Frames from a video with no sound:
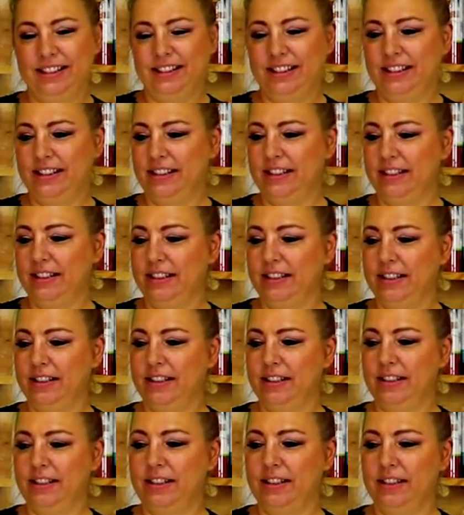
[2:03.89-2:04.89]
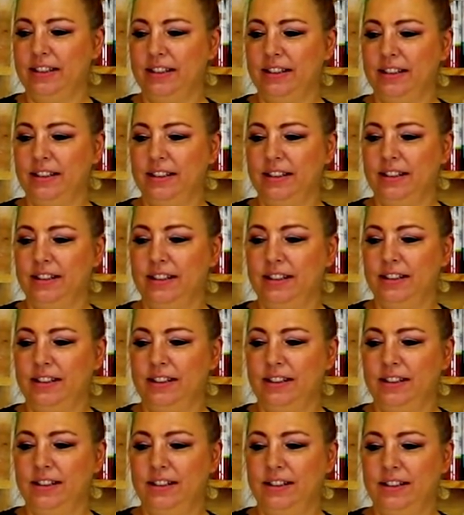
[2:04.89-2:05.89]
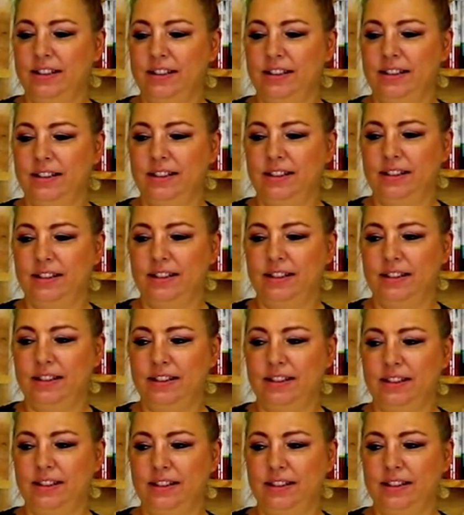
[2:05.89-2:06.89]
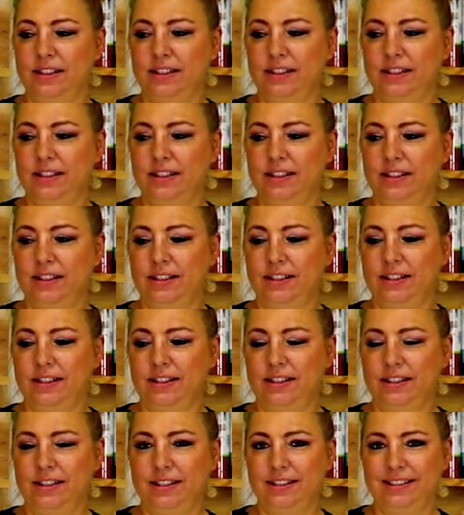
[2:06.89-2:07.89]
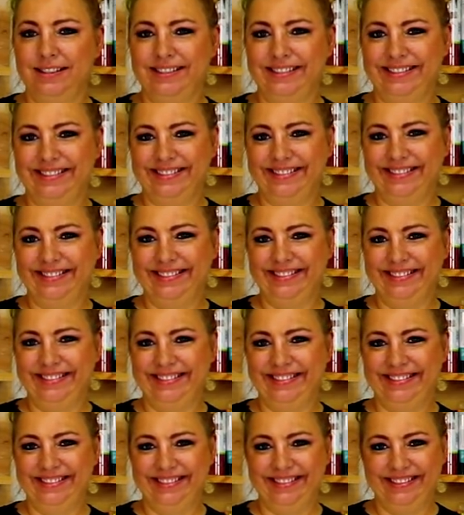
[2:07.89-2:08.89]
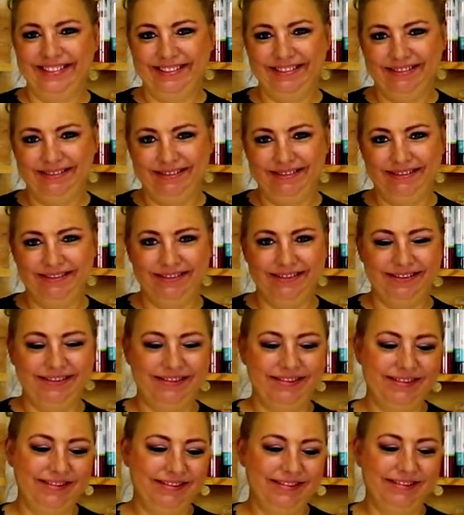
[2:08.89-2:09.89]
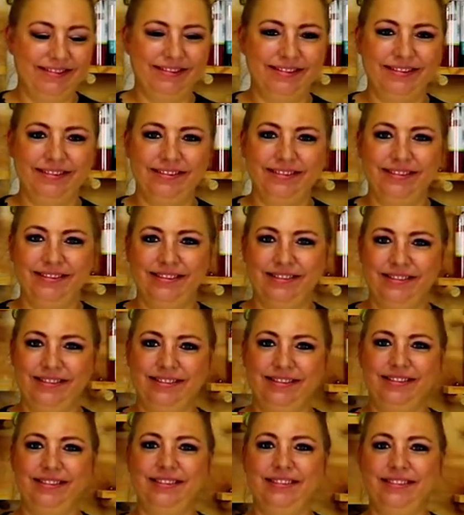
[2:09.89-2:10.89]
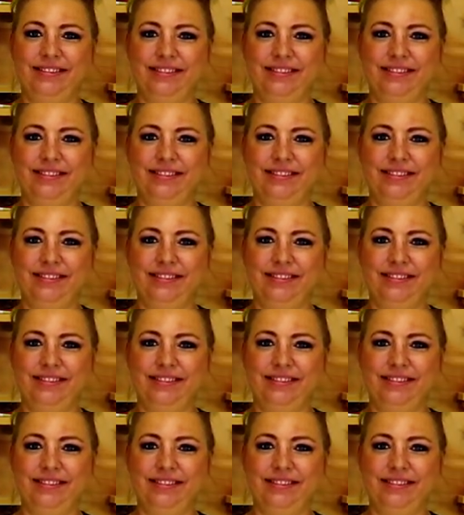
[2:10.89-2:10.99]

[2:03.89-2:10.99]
[no speech]